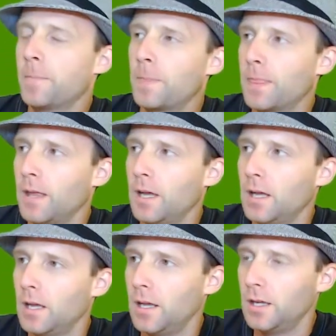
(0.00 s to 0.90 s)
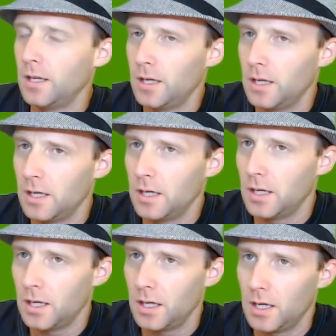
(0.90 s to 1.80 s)

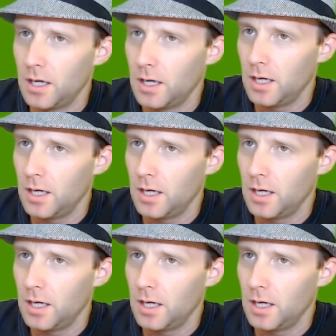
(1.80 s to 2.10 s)
[no speech]